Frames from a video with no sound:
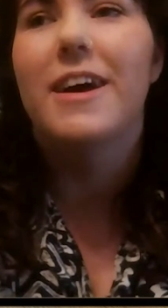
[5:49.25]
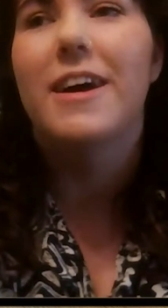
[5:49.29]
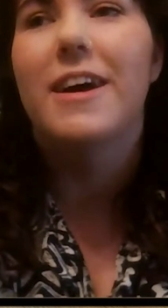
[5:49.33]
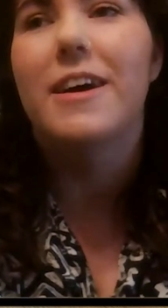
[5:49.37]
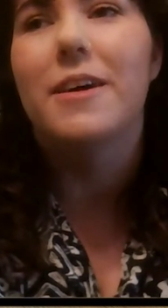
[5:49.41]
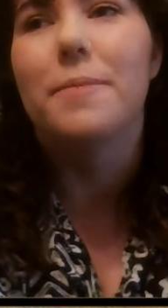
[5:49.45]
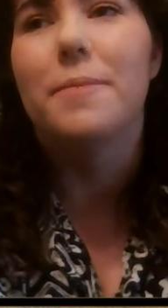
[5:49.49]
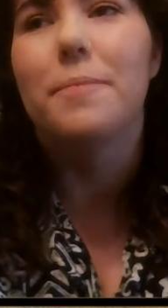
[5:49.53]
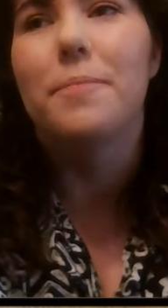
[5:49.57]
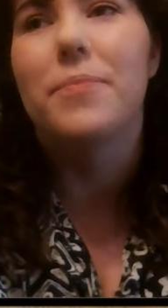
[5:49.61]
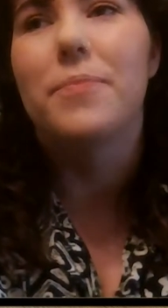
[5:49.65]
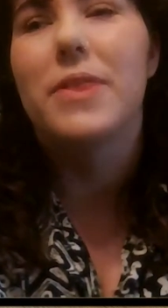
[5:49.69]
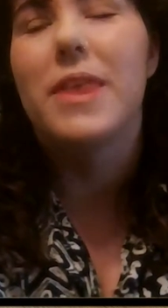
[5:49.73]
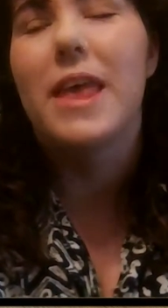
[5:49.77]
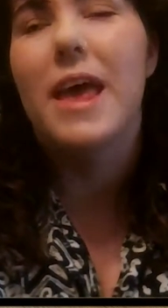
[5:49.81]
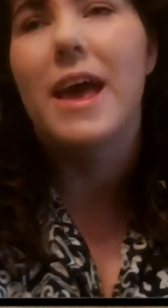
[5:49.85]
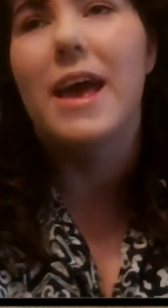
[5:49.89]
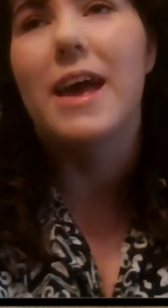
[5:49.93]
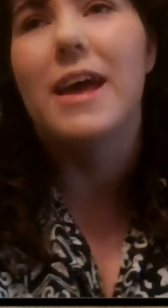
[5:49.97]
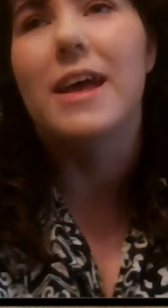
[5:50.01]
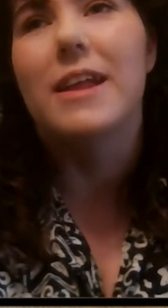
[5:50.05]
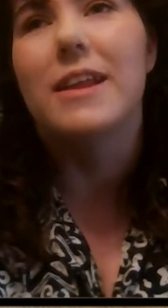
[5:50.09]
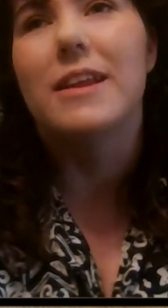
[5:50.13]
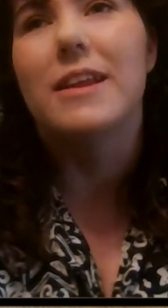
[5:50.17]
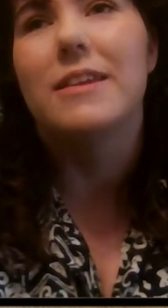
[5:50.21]

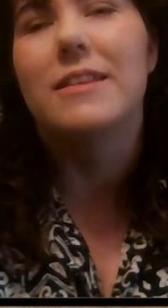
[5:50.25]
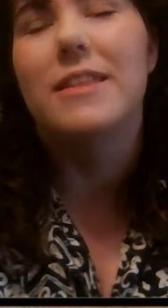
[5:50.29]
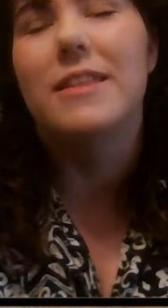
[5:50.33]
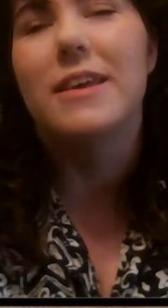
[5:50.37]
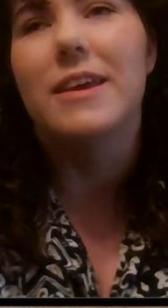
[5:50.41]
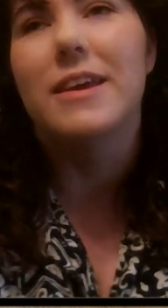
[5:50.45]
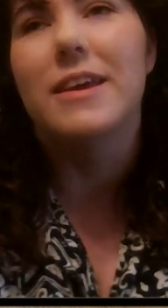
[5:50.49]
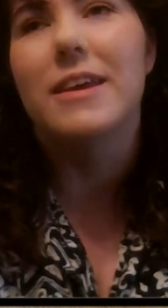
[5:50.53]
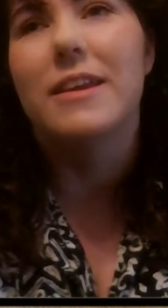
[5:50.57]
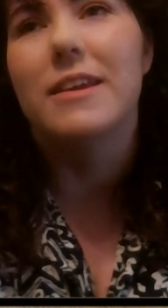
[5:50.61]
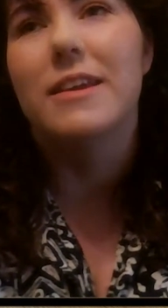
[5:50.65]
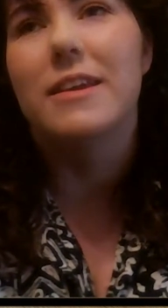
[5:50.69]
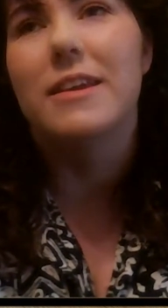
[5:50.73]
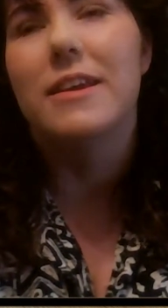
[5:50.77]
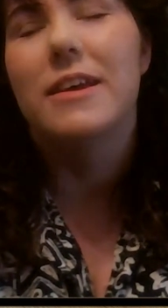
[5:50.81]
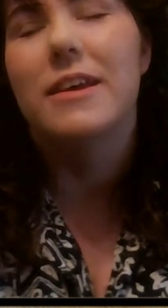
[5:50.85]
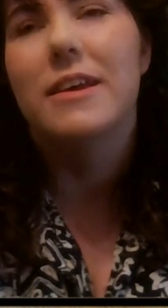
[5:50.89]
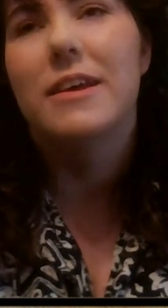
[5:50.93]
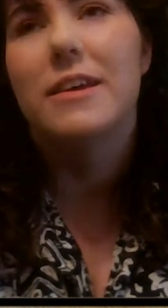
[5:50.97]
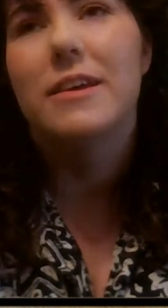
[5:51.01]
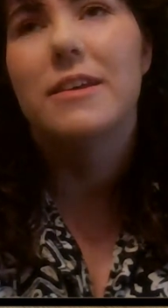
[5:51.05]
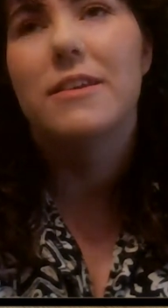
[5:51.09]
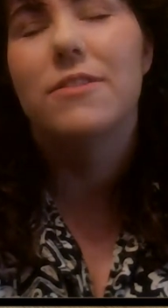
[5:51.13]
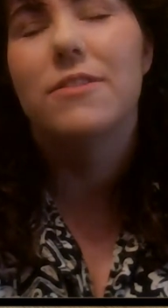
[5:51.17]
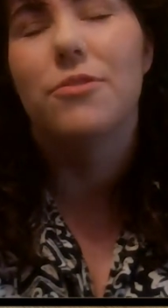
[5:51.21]
And then,
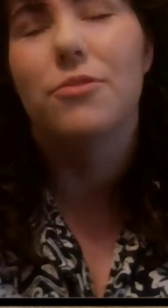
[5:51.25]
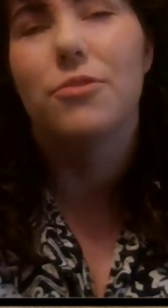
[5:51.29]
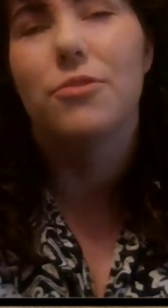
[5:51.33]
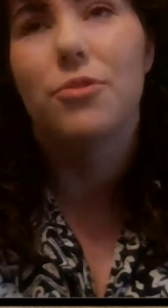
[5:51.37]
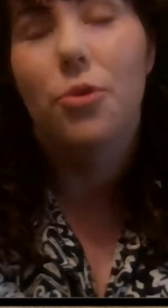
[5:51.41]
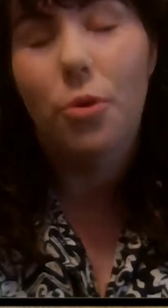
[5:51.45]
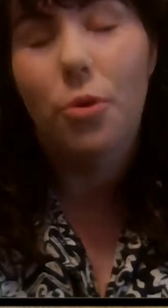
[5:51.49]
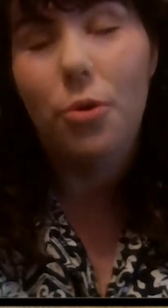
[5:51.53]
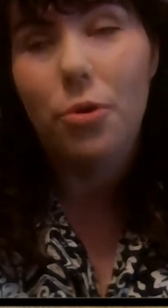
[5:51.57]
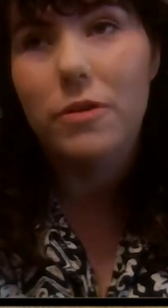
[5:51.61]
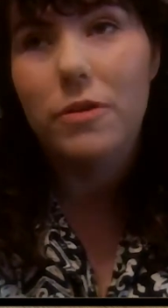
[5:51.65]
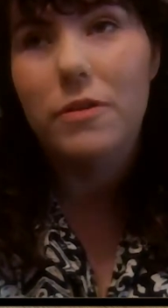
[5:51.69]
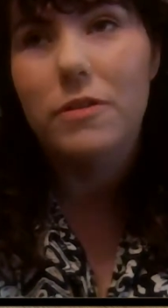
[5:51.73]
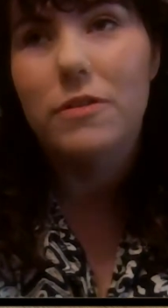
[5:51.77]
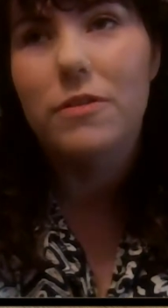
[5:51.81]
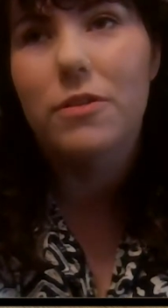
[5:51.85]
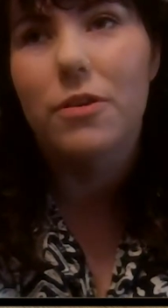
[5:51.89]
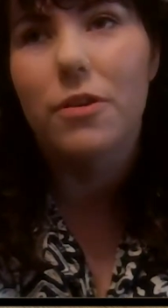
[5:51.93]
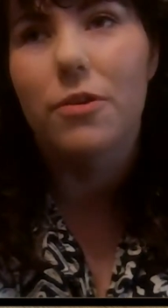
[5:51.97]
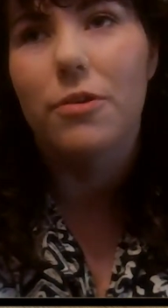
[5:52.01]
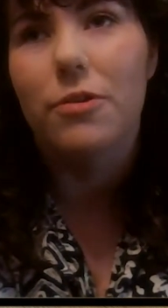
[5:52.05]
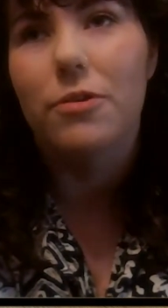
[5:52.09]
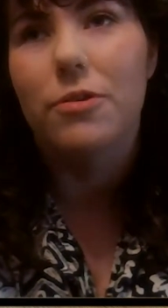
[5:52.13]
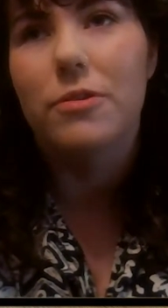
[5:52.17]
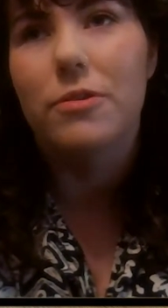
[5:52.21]
so the chorus
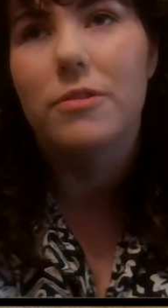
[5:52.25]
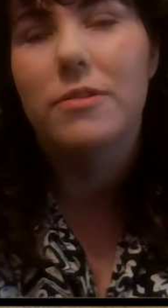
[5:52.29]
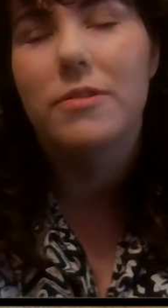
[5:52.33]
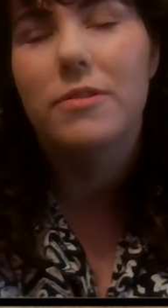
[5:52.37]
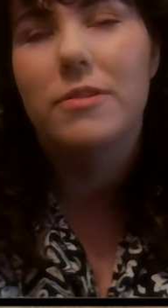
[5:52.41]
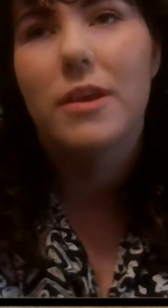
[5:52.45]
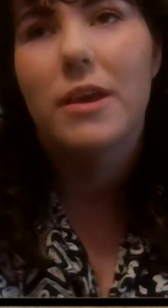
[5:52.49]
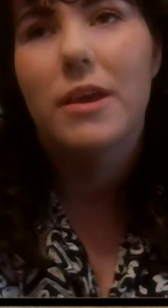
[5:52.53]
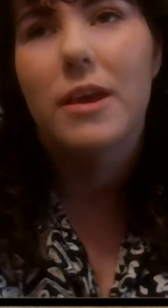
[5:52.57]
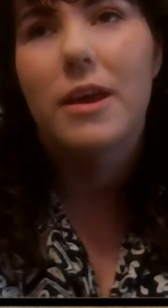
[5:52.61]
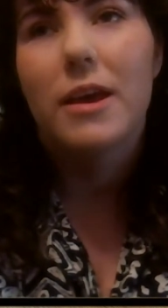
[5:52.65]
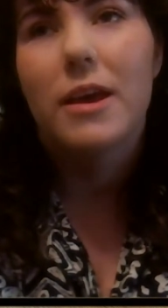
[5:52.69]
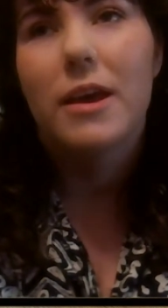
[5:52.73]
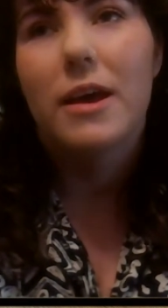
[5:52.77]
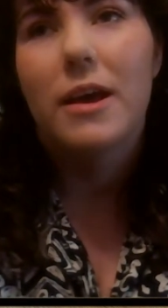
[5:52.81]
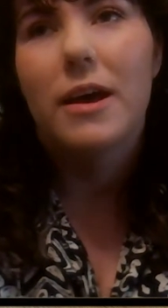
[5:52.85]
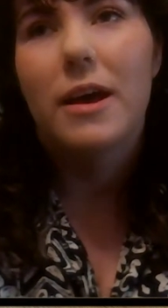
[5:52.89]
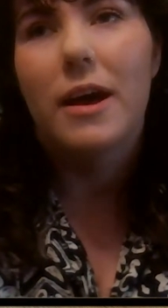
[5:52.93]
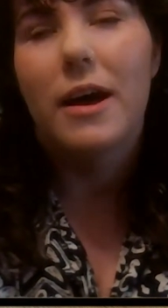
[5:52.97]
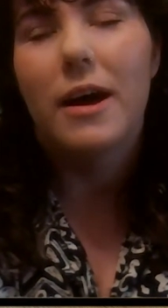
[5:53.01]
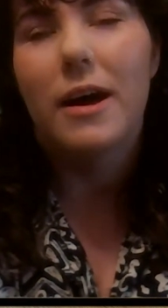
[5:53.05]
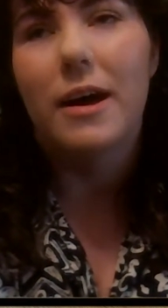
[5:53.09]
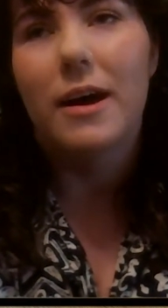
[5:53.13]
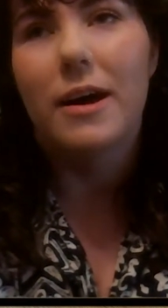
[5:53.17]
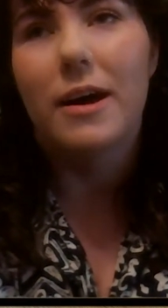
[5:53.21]
goes,
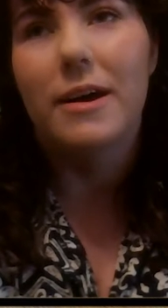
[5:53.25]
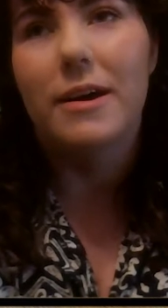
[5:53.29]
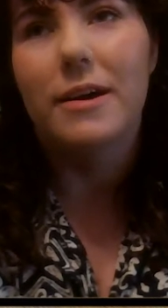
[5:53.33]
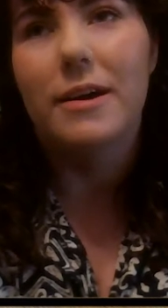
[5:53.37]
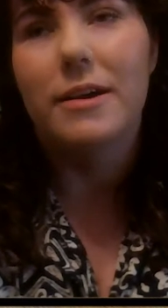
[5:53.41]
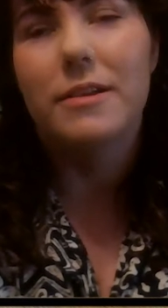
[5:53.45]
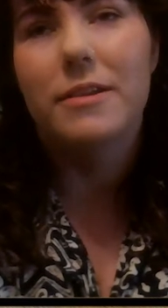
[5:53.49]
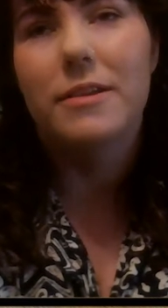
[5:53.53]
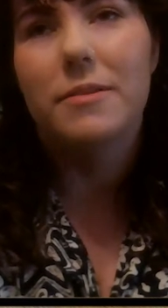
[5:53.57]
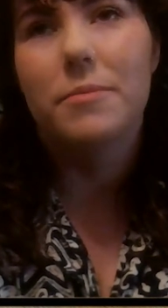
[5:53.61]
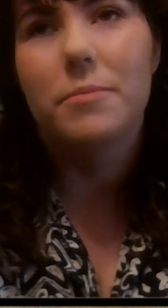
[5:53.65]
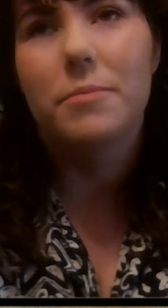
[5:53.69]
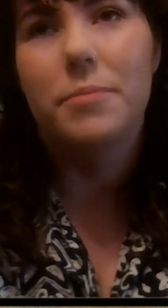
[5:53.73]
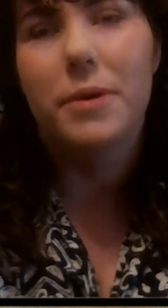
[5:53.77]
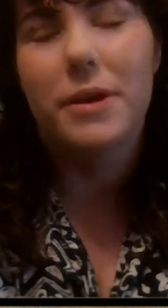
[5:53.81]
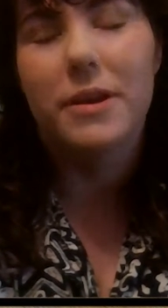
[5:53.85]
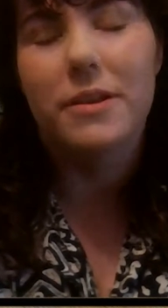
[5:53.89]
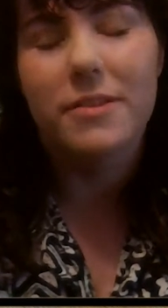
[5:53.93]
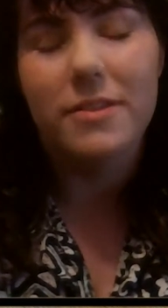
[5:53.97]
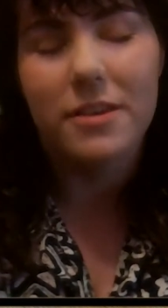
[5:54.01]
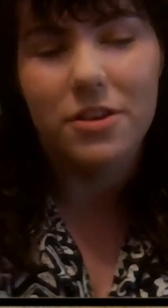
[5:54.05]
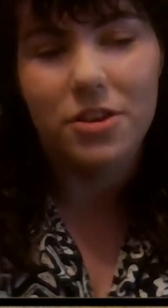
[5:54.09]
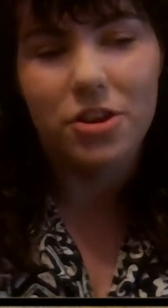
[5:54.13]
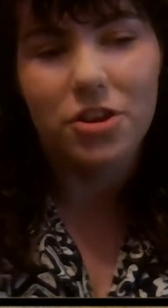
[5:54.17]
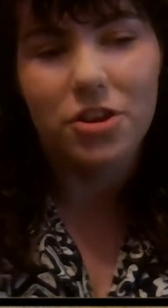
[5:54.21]
but
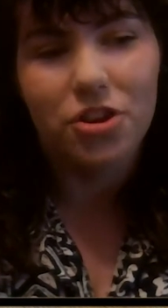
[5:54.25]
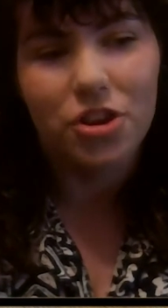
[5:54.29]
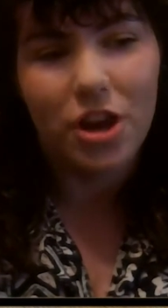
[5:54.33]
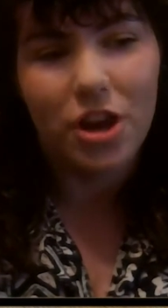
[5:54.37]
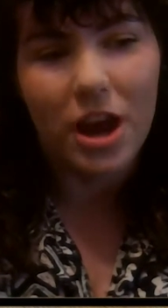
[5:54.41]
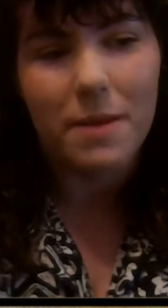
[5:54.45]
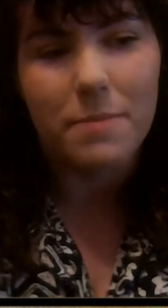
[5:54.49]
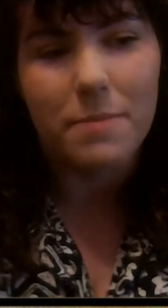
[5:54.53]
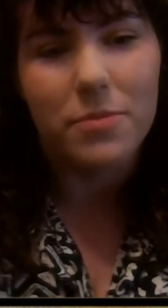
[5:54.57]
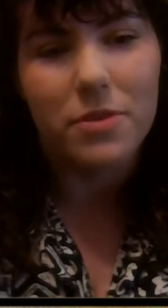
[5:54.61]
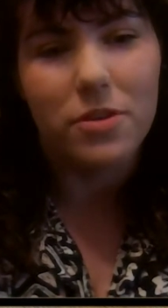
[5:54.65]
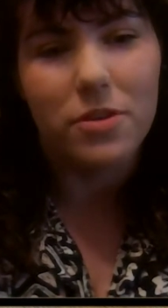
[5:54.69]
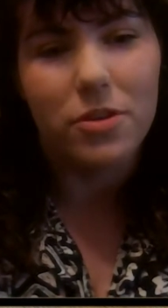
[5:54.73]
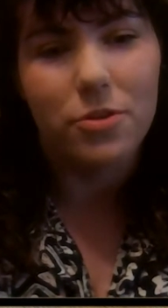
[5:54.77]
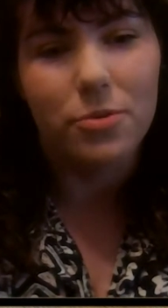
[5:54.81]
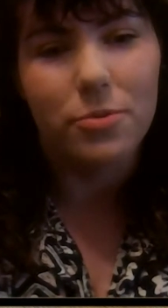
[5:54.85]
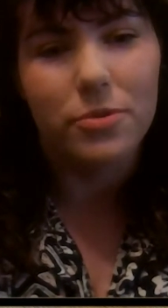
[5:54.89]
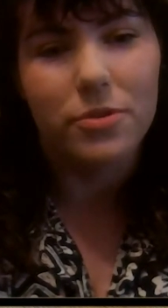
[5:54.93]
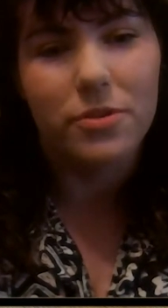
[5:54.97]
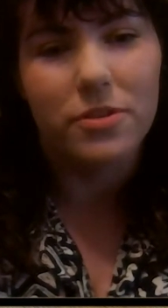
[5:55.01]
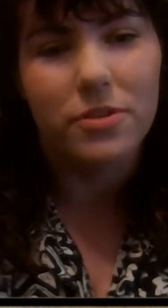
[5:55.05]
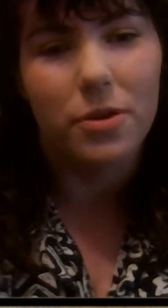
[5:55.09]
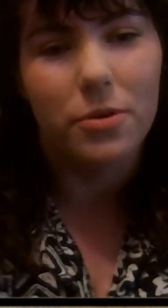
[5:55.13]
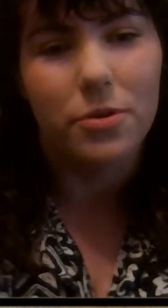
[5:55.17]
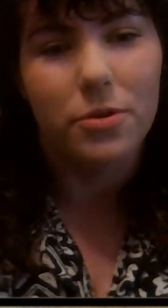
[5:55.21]
it's such a shame that you
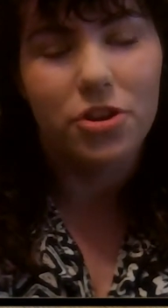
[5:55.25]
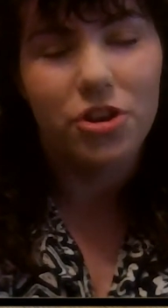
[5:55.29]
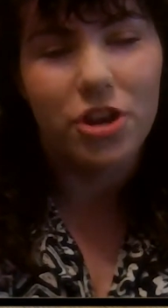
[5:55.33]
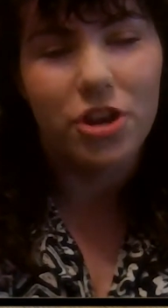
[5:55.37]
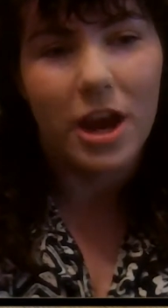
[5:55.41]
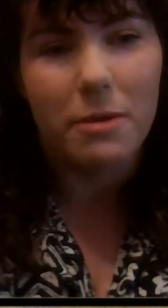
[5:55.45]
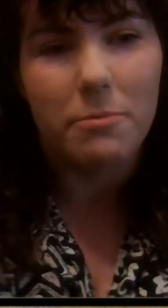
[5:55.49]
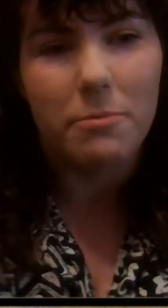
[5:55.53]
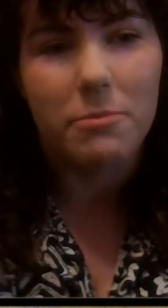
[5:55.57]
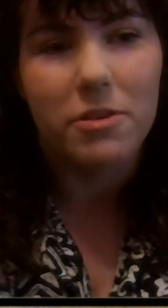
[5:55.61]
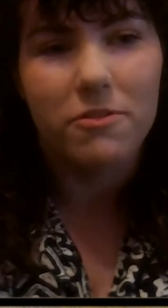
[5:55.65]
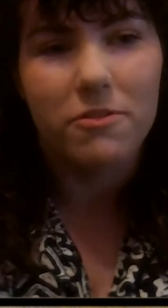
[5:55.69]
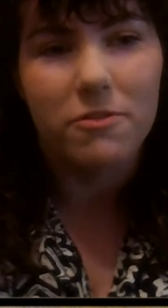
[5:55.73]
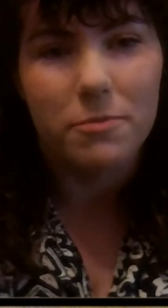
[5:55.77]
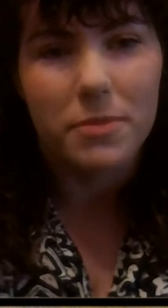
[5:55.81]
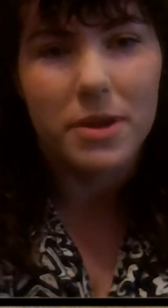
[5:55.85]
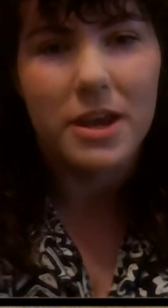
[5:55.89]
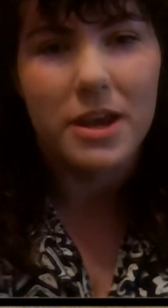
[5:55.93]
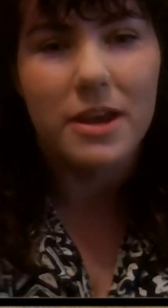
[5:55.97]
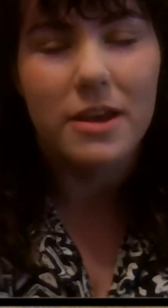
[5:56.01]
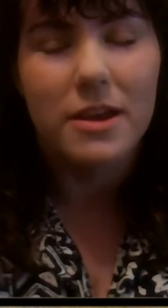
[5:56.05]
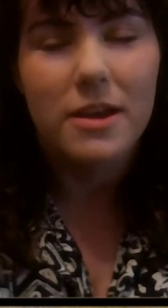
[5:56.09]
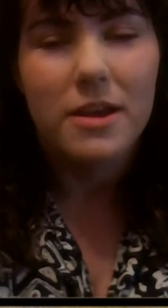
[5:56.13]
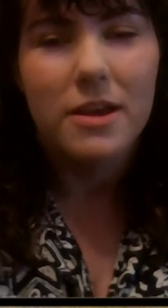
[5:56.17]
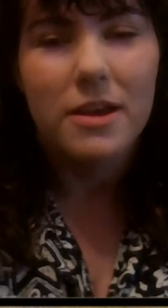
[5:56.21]
were so ashamed of
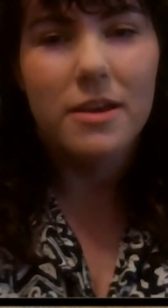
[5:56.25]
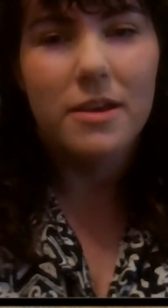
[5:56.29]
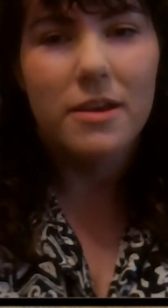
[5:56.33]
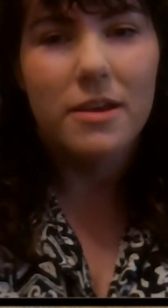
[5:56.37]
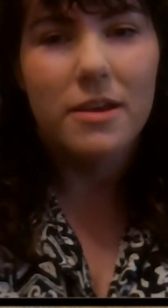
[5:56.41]
me,